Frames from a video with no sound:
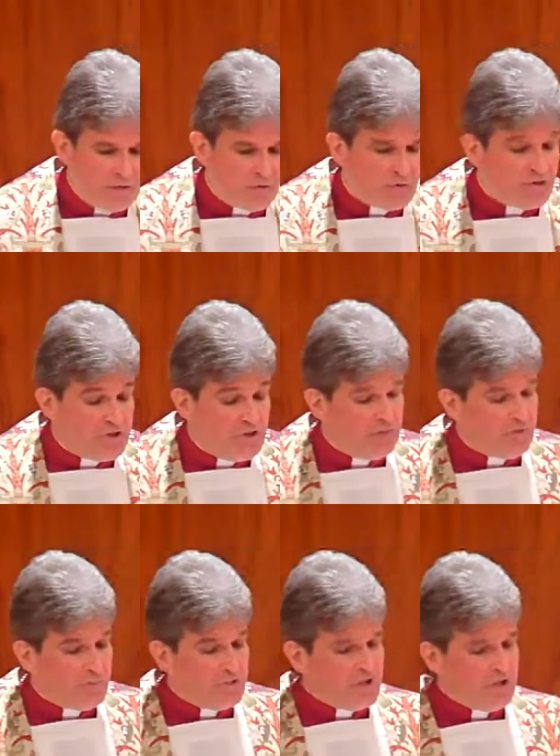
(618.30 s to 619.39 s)
to achieve the
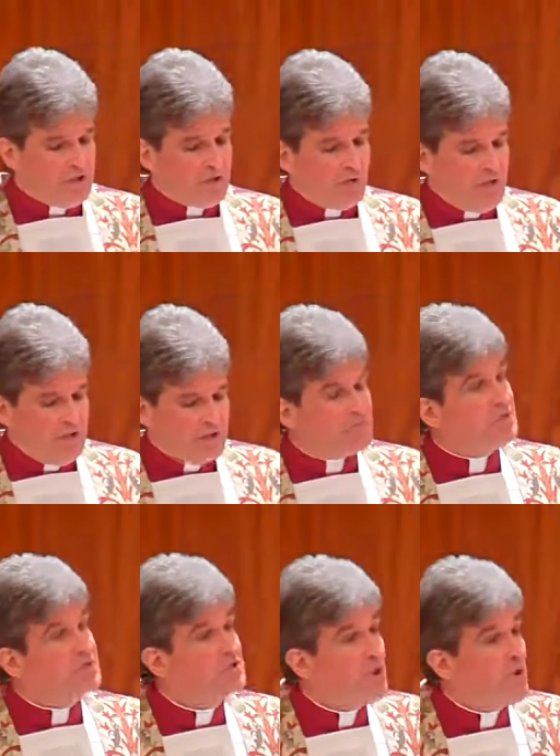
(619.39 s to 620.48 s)
particular grace
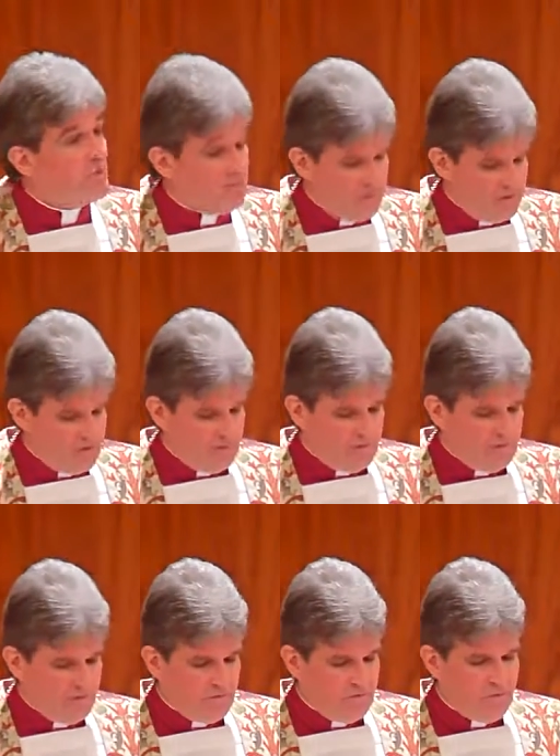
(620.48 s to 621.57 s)
bestowed
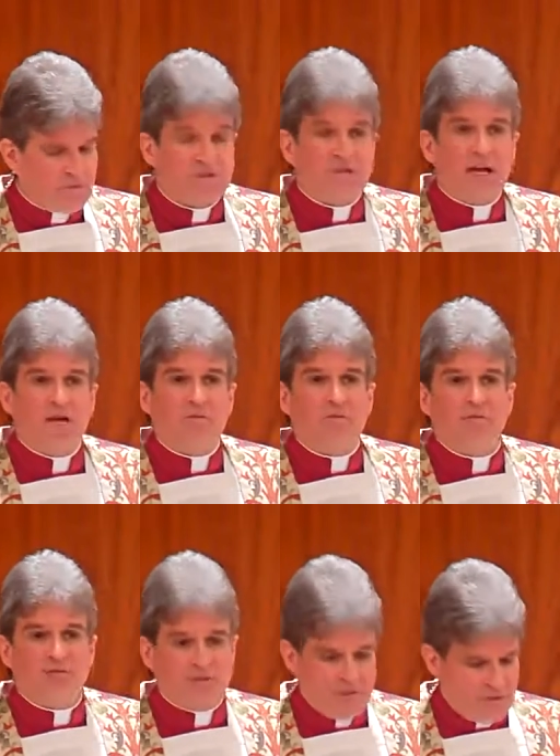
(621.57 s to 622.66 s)
through the
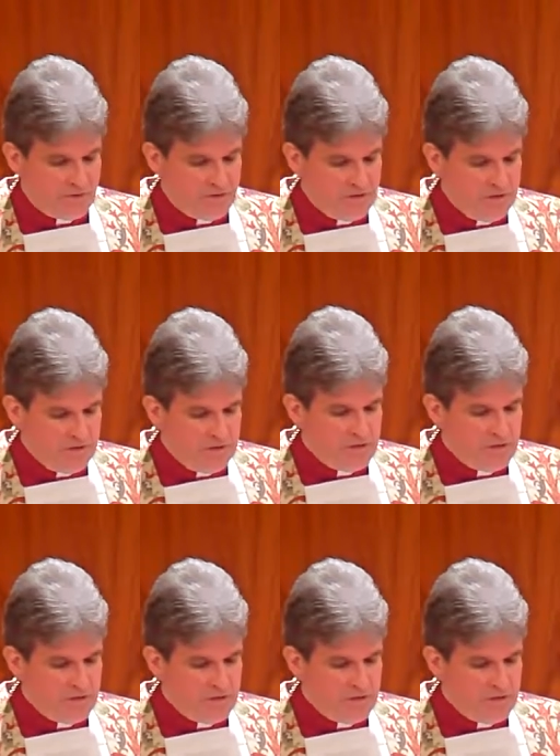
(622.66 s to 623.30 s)
sacrament's liturgy